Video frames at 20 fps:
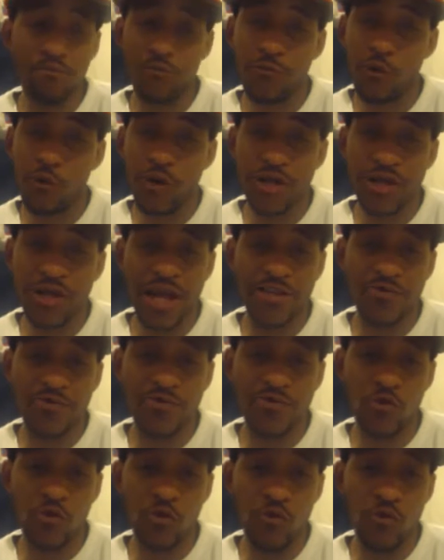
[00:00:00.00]
49ers
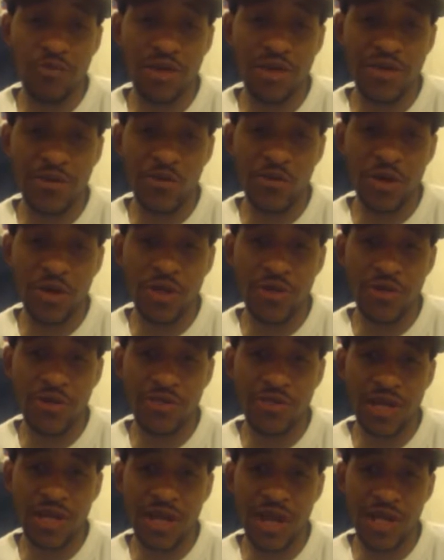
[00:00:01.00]
will be the
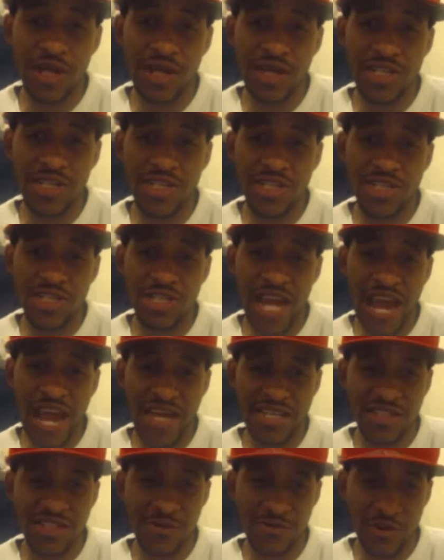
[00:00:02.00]
winners against
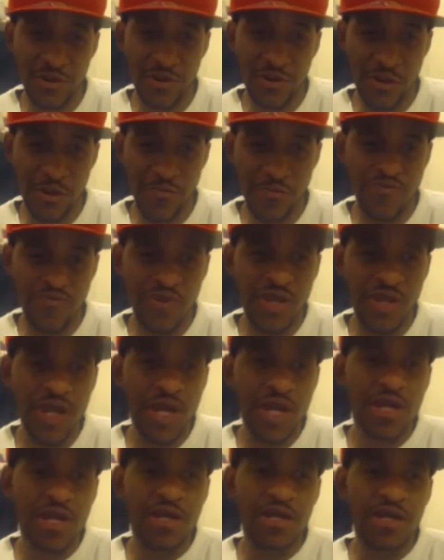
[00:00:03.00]
Jacksonville.
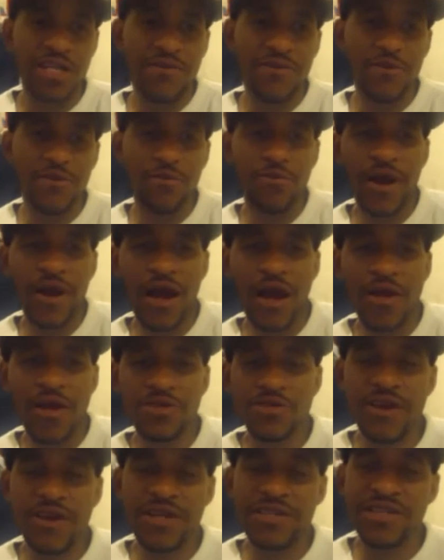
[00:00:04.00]
Cleveland
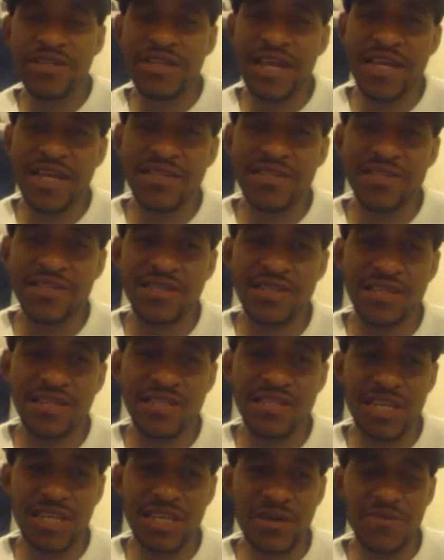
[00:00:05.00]
Browns are at the Kansas City
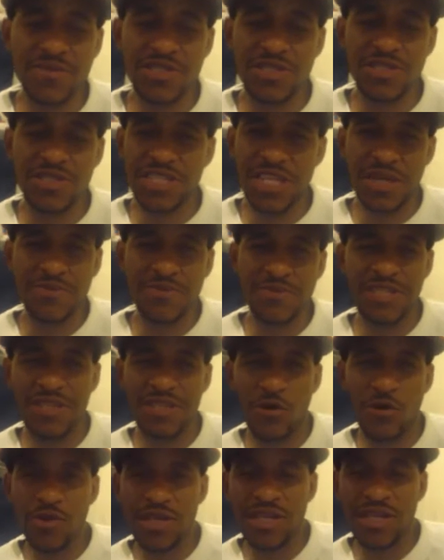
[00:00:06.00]
Chiefs. Chiefs,
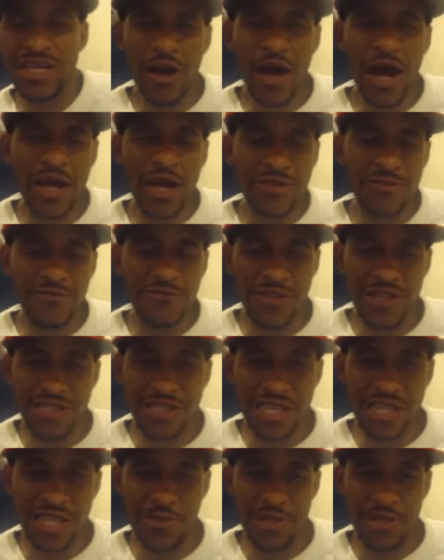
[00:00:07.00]
the only undefeated
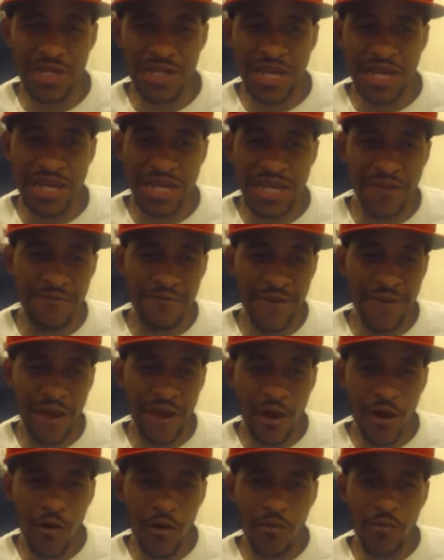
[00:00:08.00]
team in the
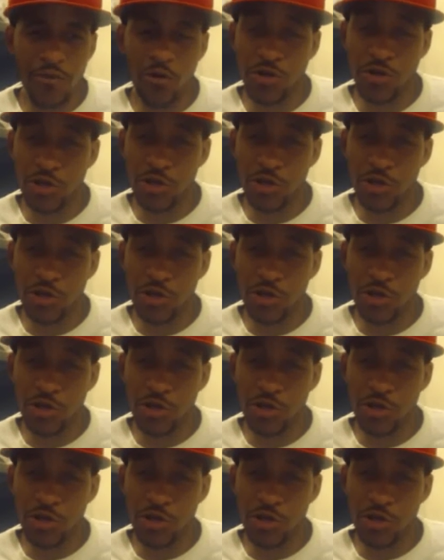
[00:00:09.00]
NFL, going